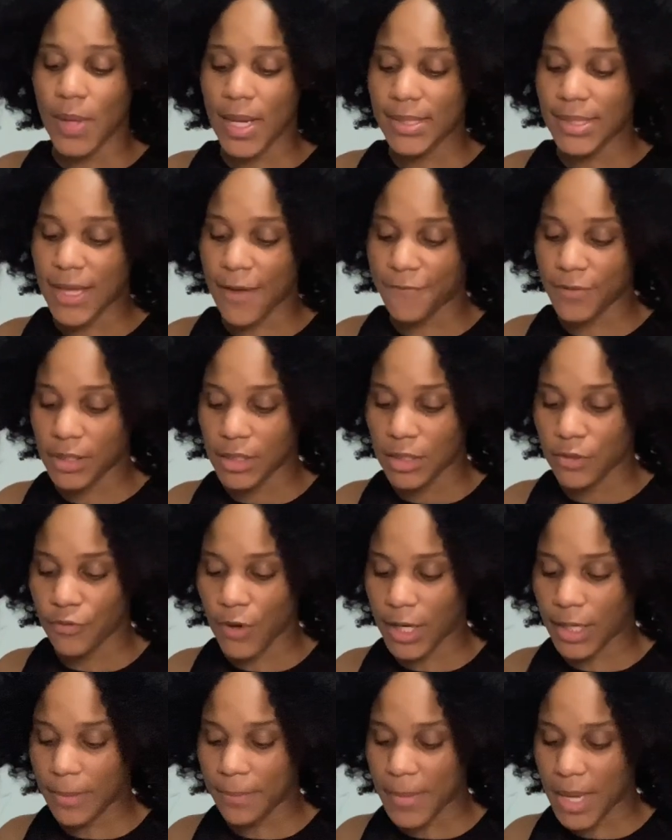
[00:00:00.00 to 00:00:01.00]
I definitely
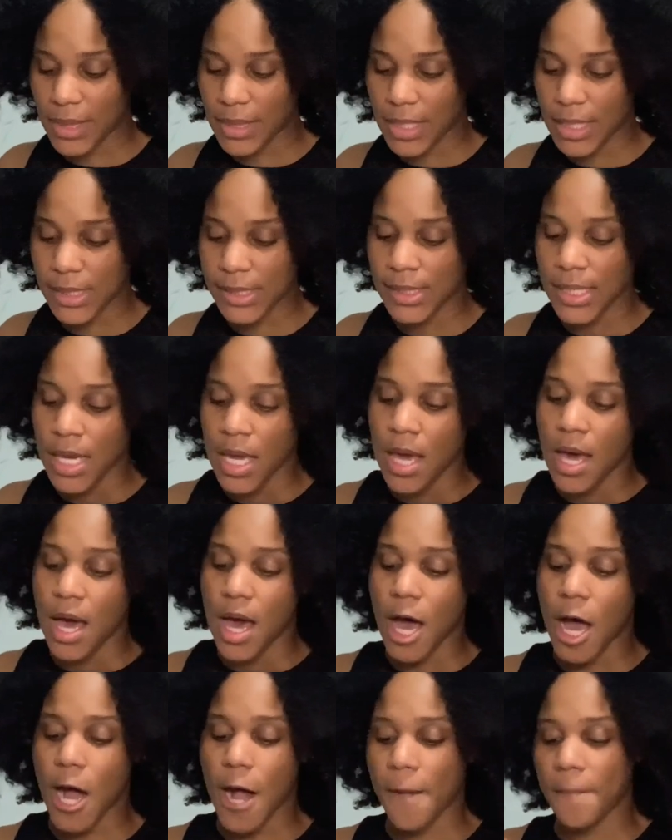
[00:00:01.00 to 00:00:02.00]
recommend this.
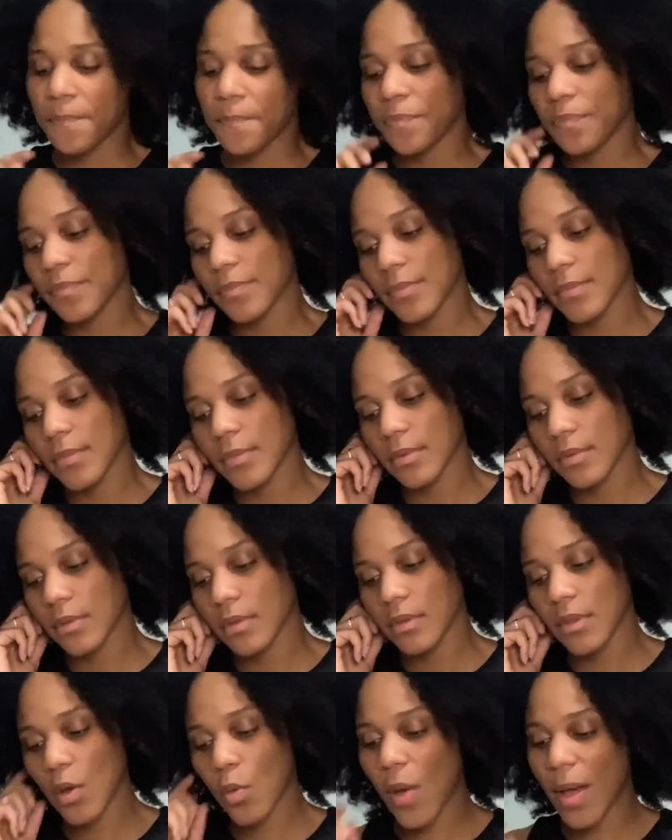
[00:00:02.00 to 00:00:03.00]

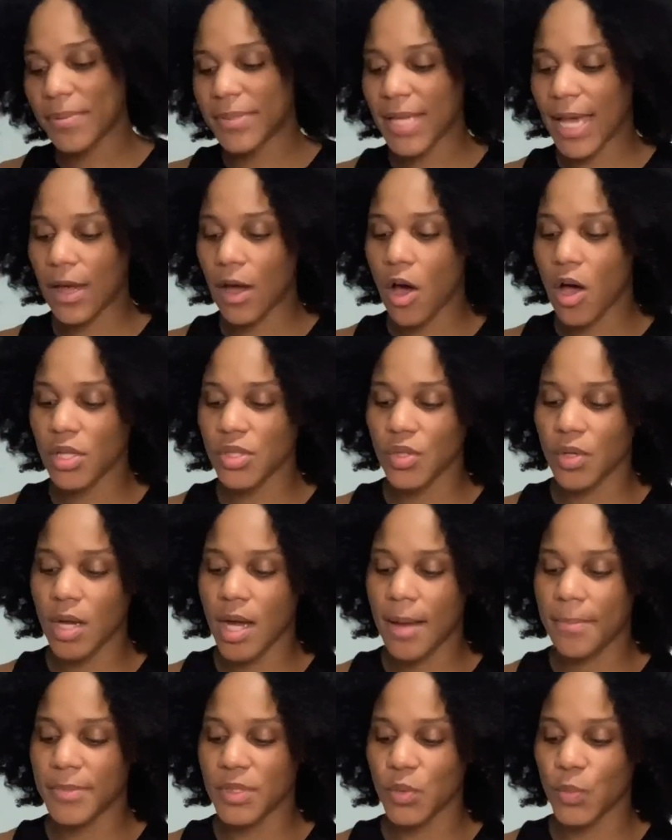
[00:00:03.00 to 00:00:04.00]
The website also
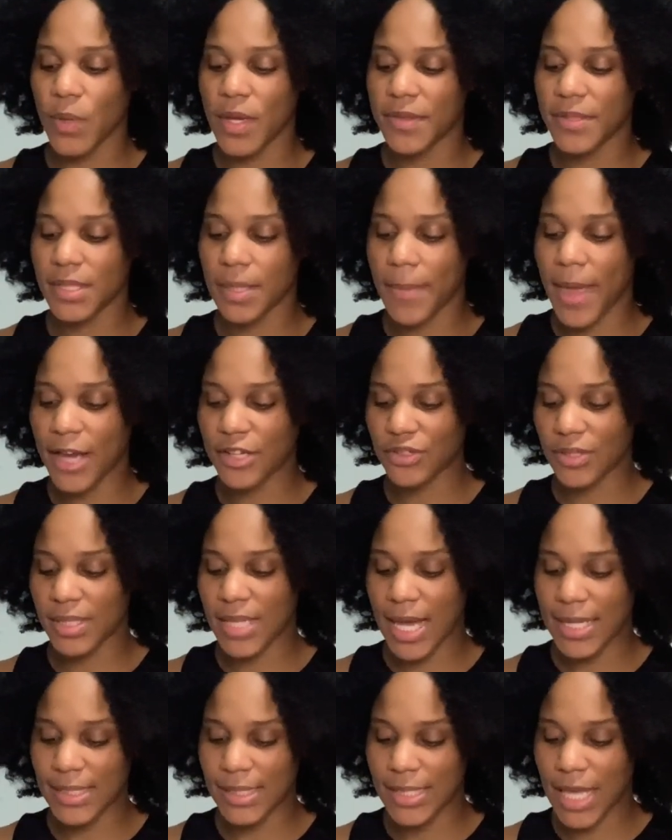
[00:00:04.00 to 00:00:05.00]
comes with some
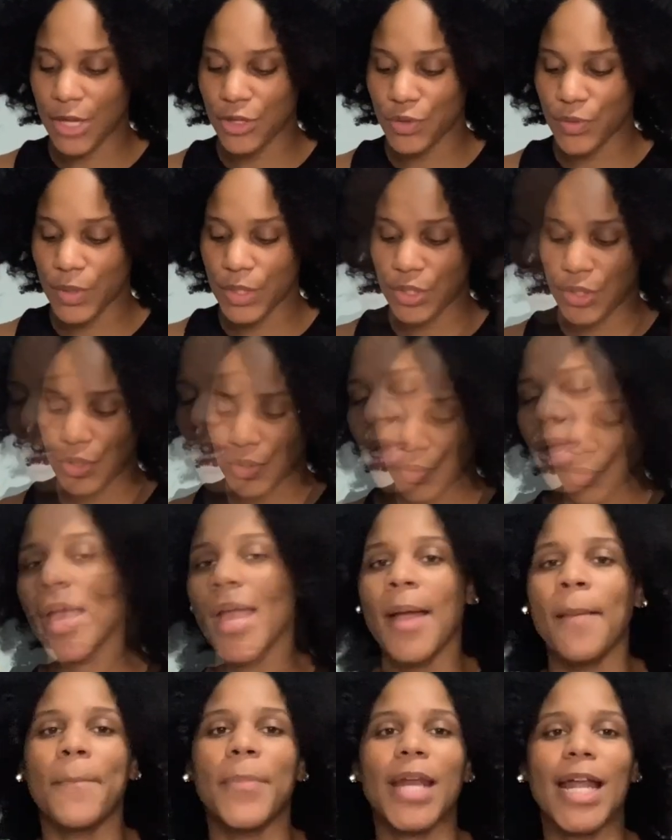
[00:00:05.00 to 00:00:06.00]
exercises that you can do.
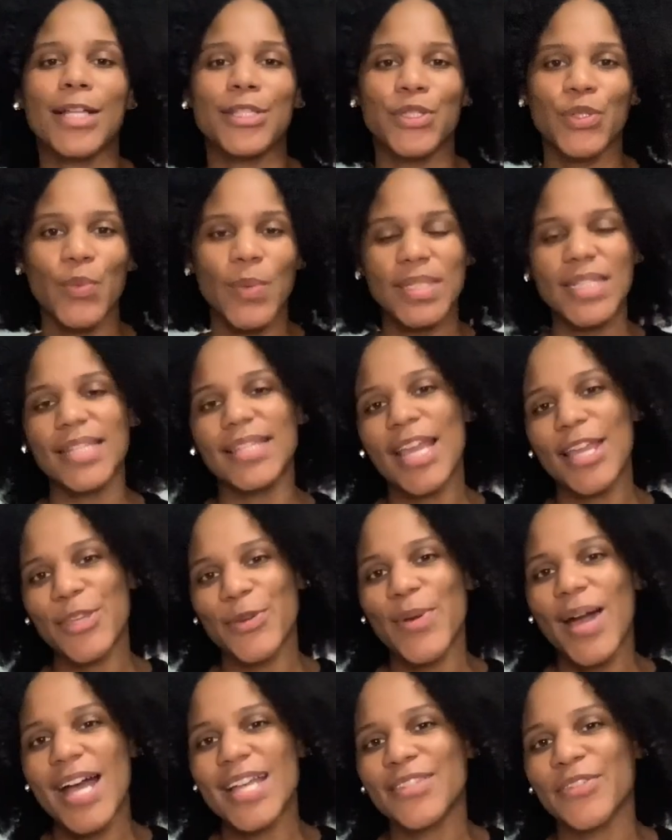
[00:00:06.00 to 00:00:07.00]
But I do want to thank you
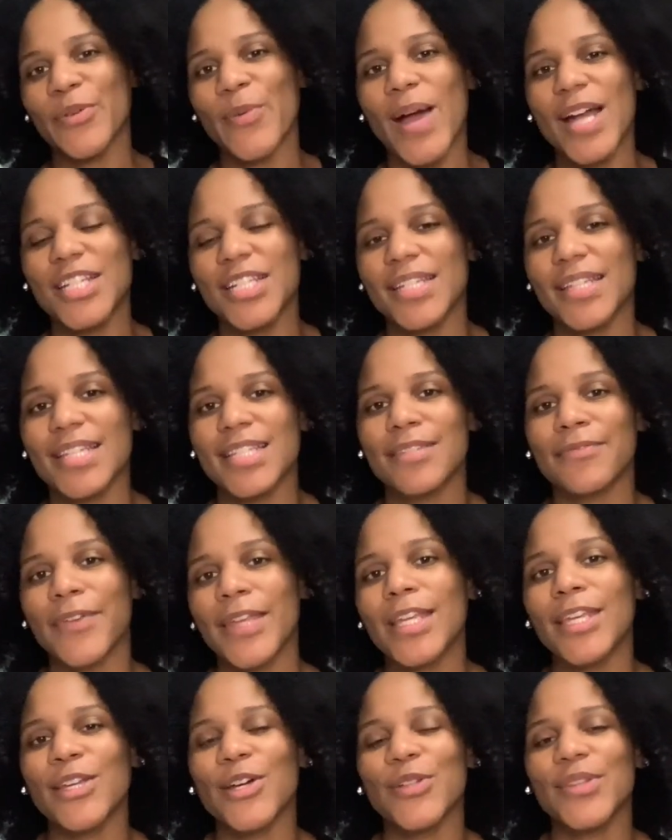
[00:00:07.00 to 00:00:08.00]
guys for watching this
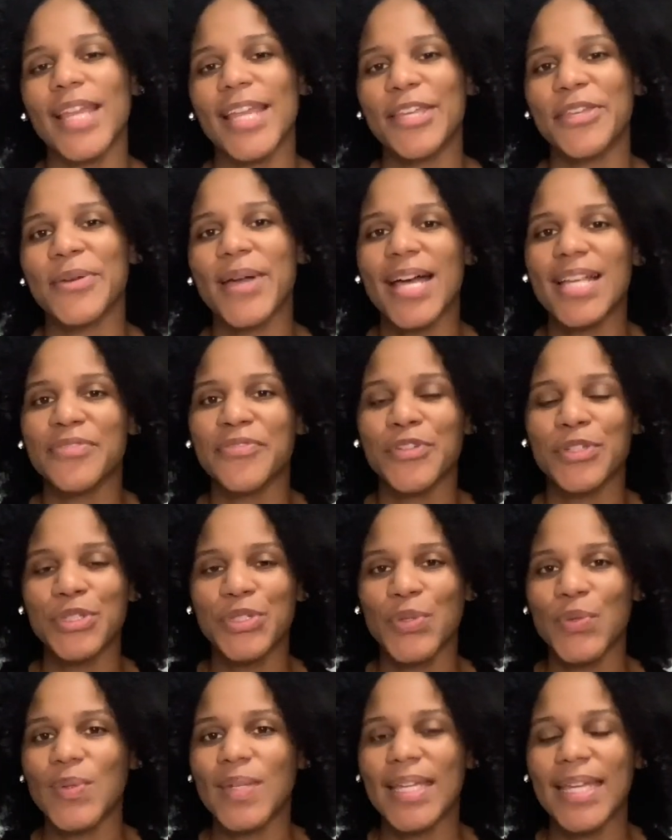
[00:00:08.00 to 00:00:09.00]
video. Thank you guys for
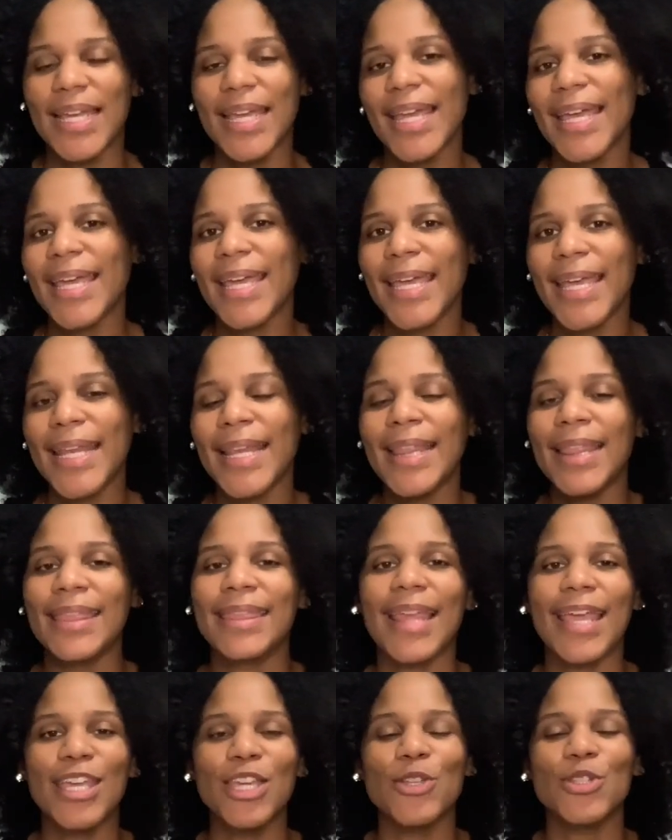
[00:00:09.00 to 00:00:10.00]
tuning in.
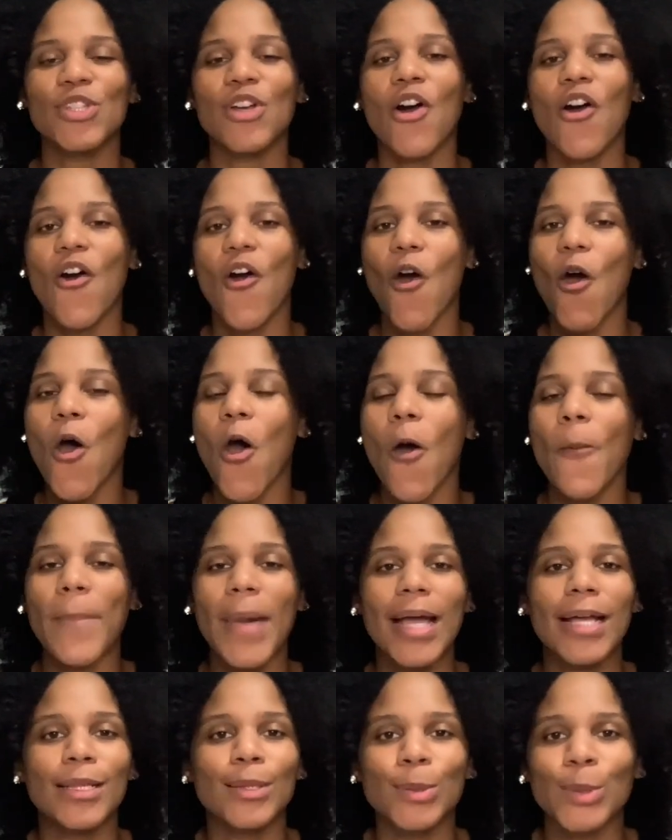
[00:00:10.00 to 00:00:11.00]
Thank you to all
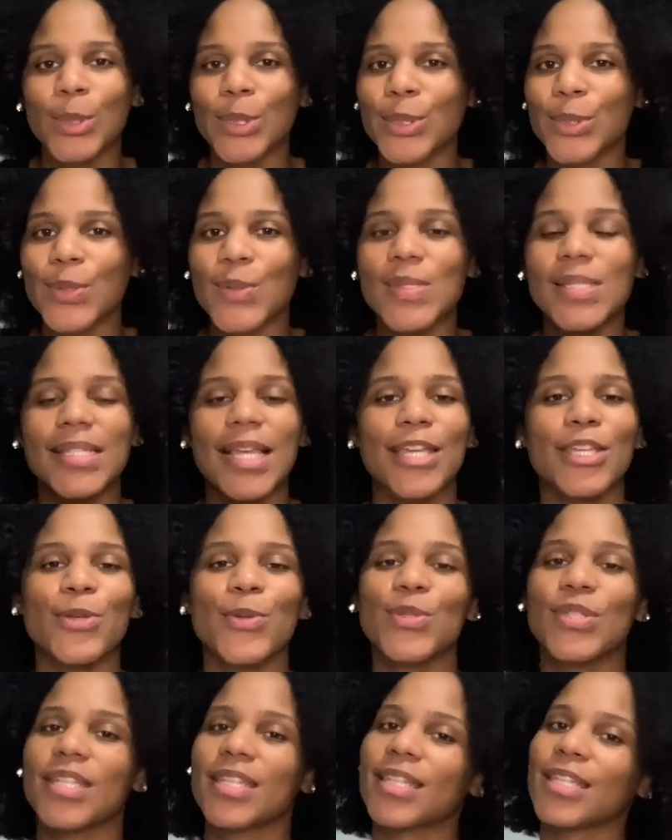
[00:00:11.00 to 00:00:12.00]
my loyals. Thank you
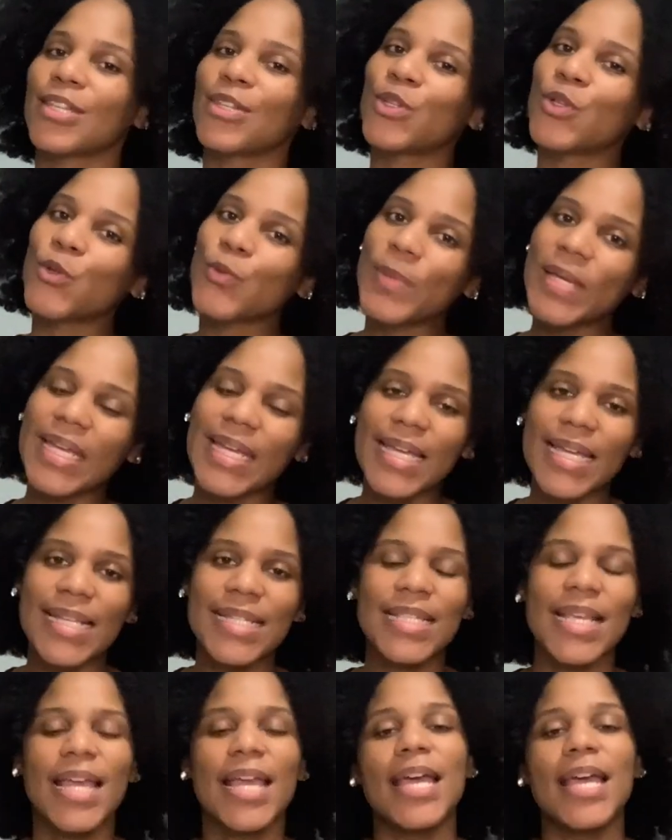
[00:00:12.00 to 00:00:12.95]
to the newbies.